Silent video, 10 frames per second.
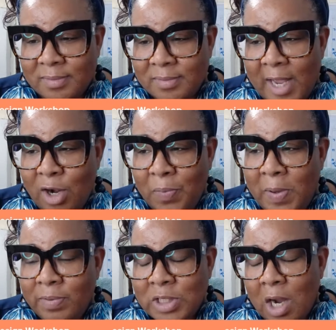I know
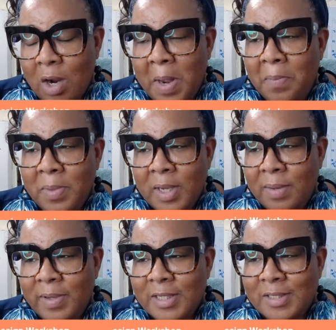people talk about money,
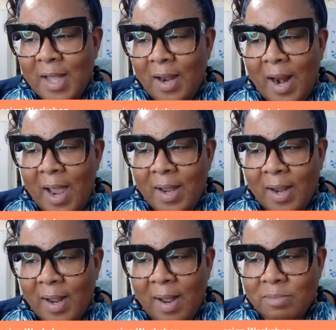but it's not
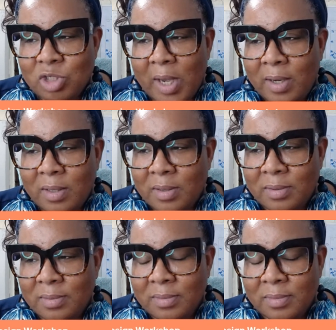like I'm trying to,
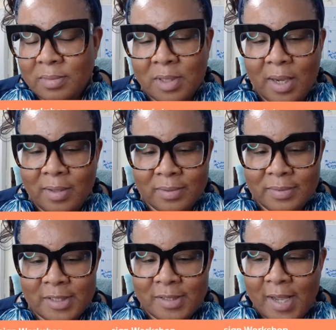no,
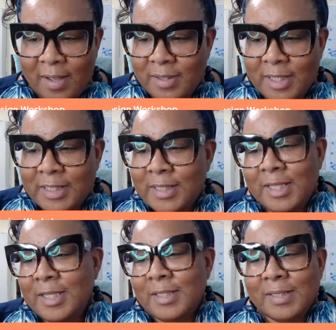it's not. This
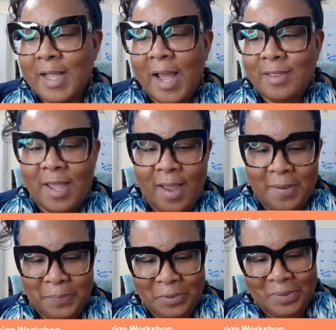is not that.
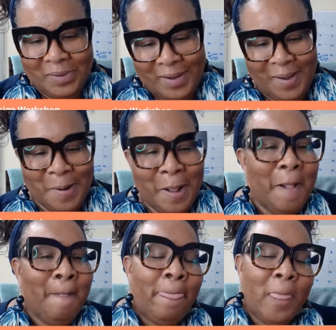Okay.
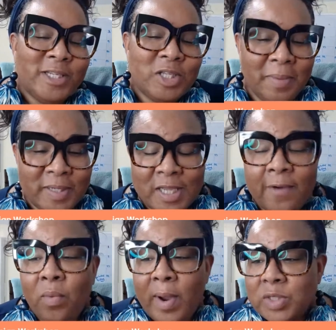There's going to be
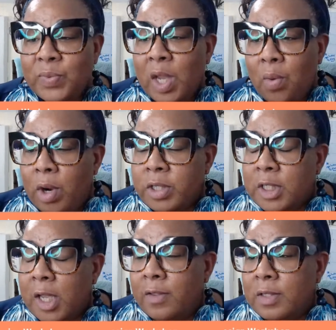several ways we can work
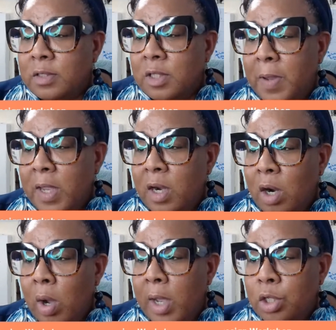together depending
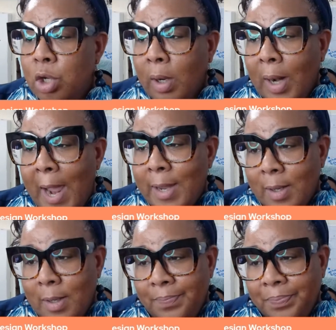on your
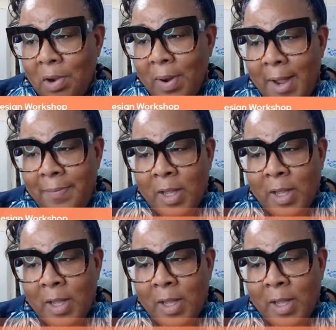liking. Okay.